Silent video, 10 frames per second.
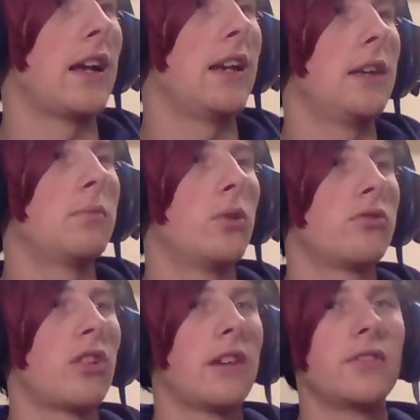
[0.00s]
need more
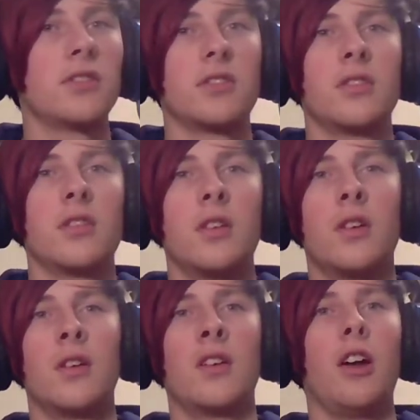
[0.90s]
drivers
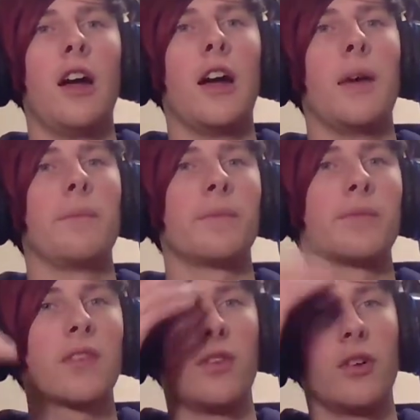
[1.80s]

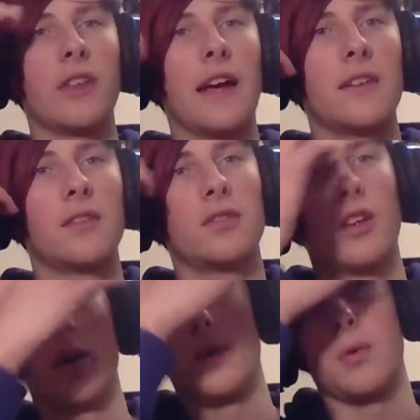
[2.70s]
for that,
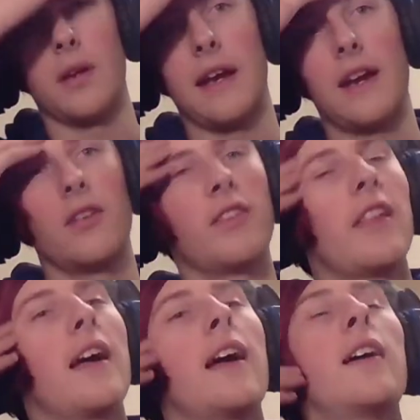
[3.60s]
so head over
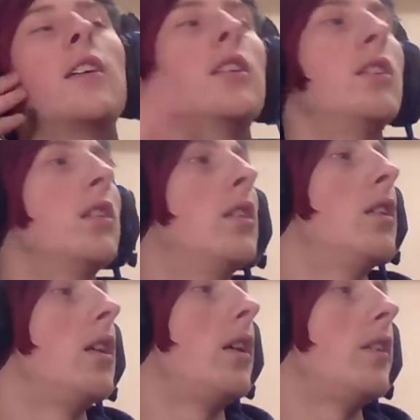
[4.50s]
there
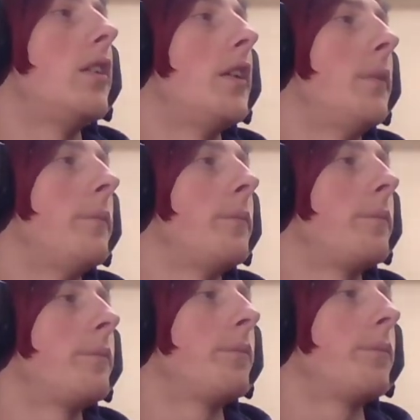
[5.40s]
and
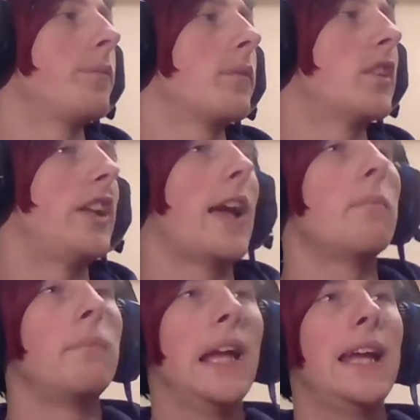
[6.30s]

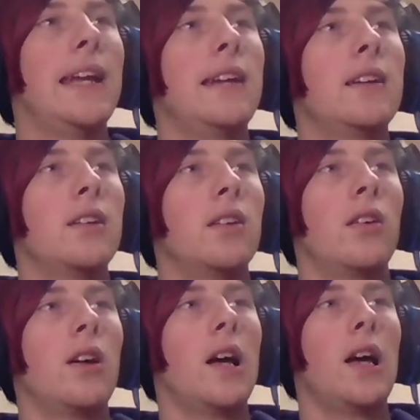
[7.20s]
DM me
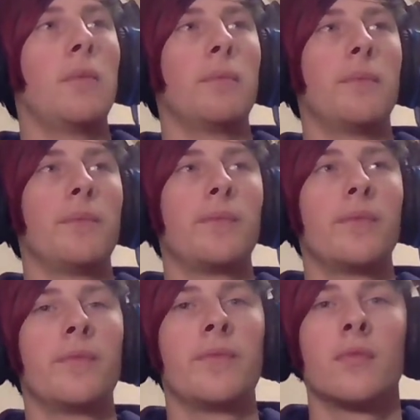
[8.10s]

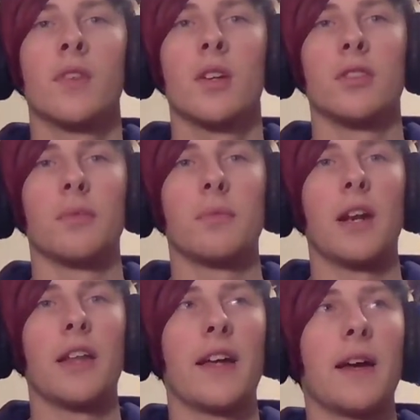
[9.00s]
or something
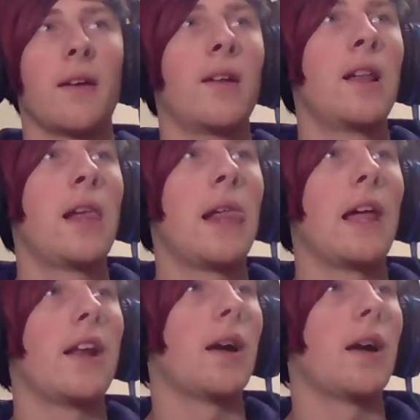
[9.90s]
like that, and I